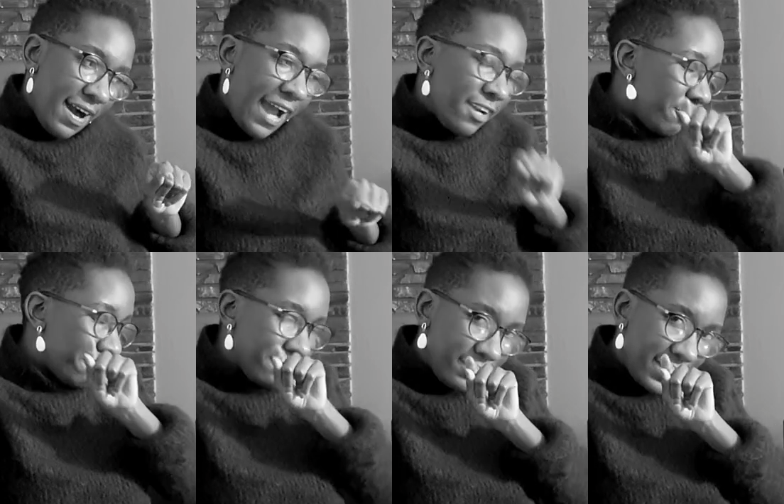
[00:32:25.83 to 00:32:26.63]
kind
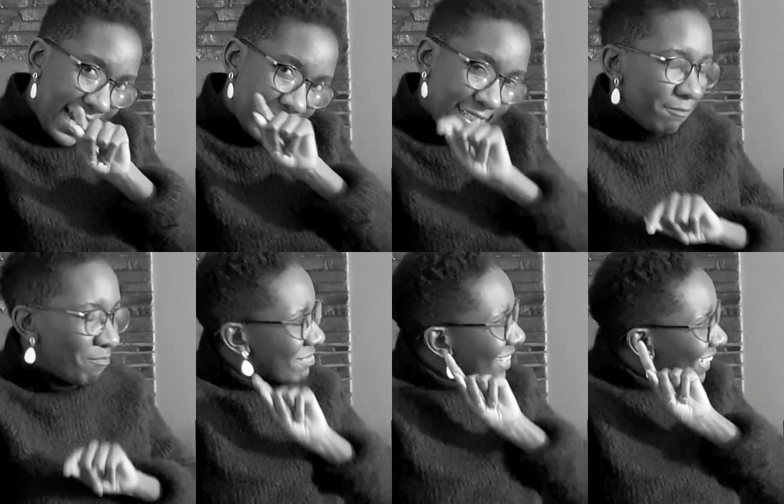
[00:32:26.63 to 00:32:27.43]
of metrics
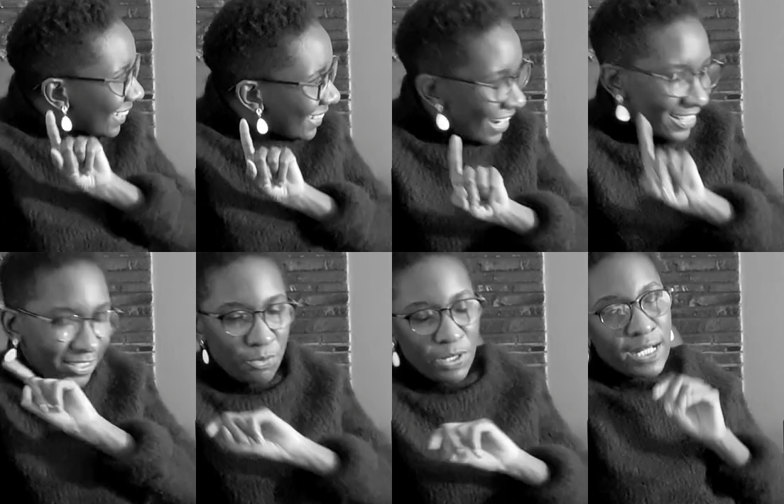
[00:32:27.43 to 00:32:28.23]
that. it
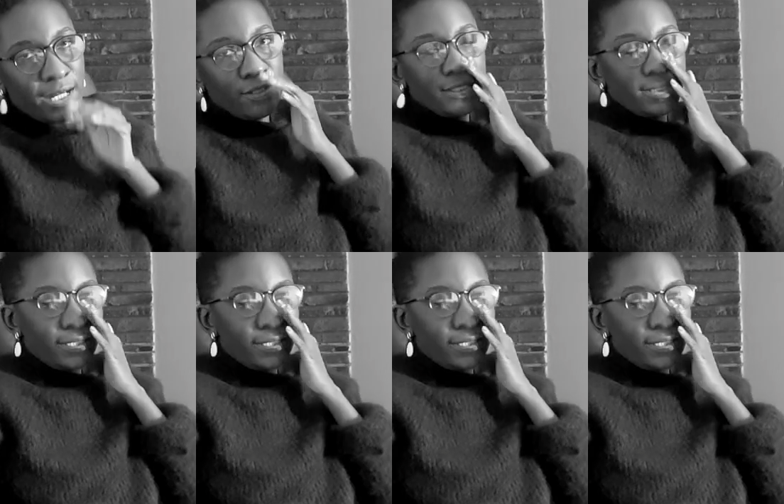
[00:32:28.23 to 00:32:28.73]
doesn't work out,